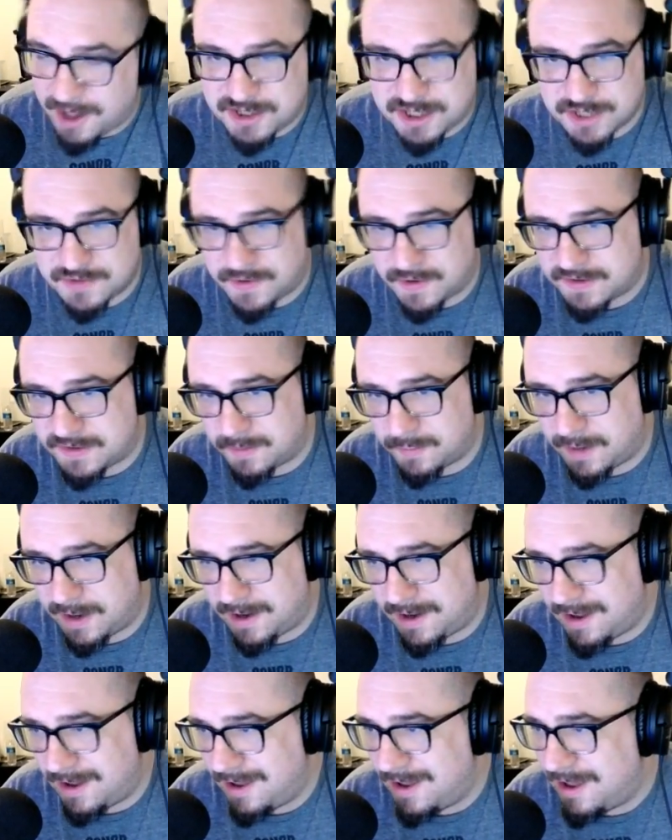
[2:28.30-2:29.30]
Cheers for the sub,
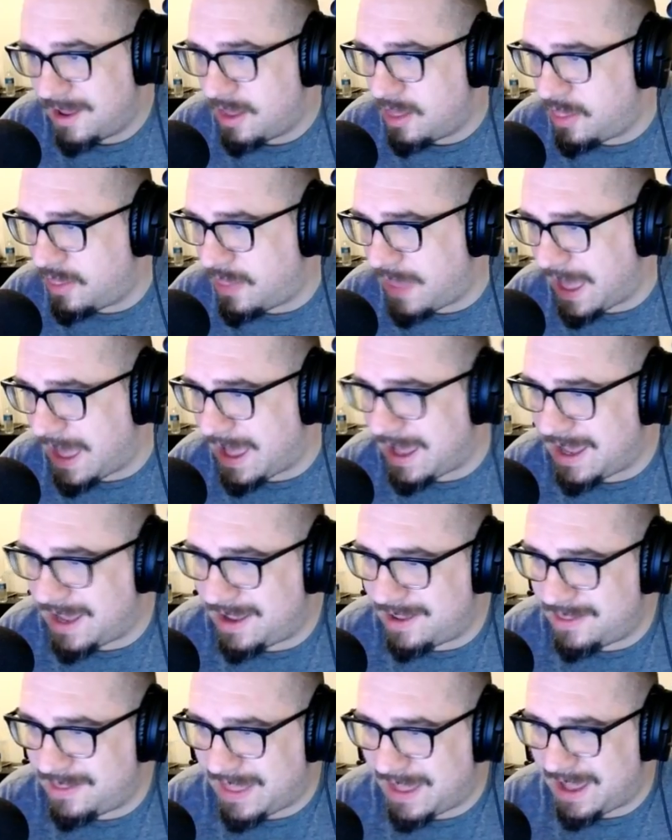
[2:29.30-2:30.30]
lady.
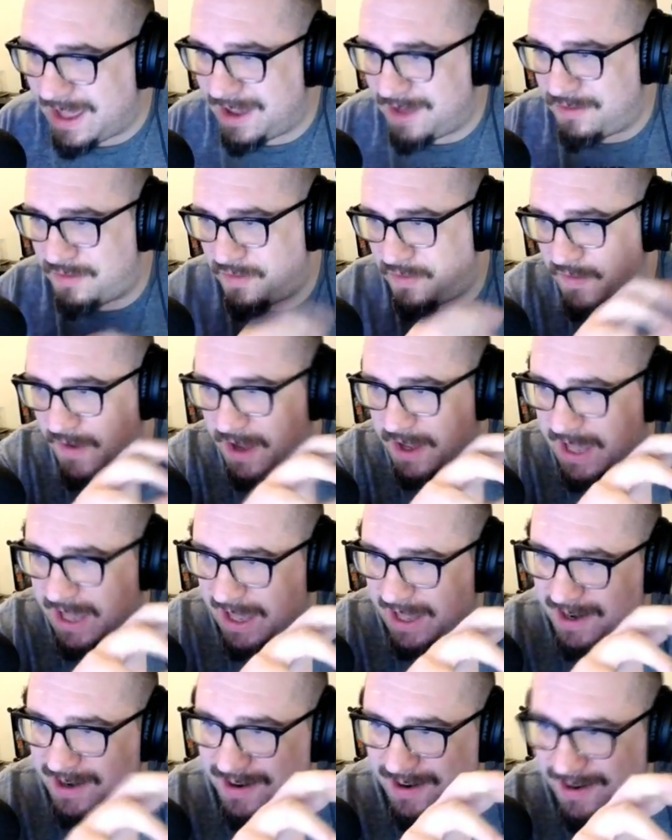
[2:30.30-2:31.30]
They
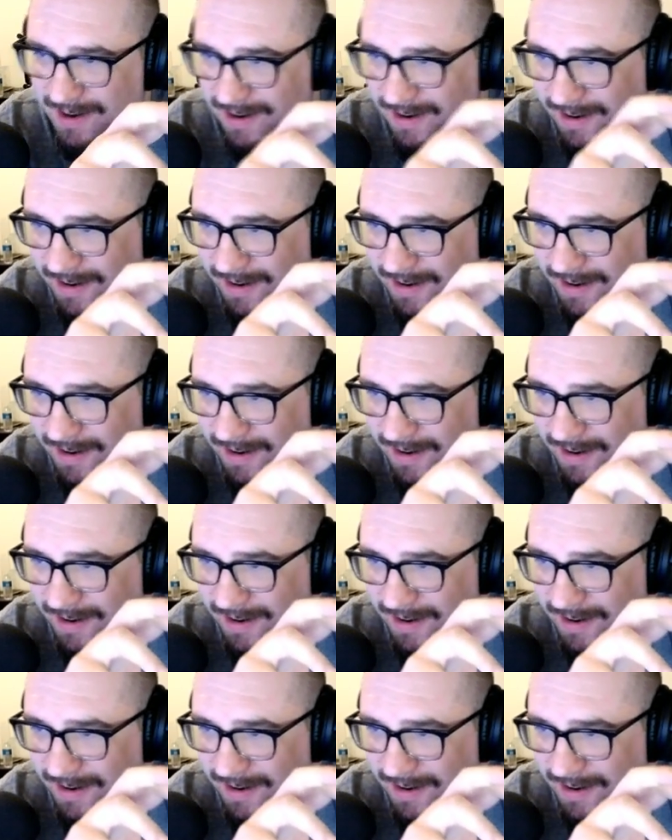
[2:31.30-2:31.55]
fucking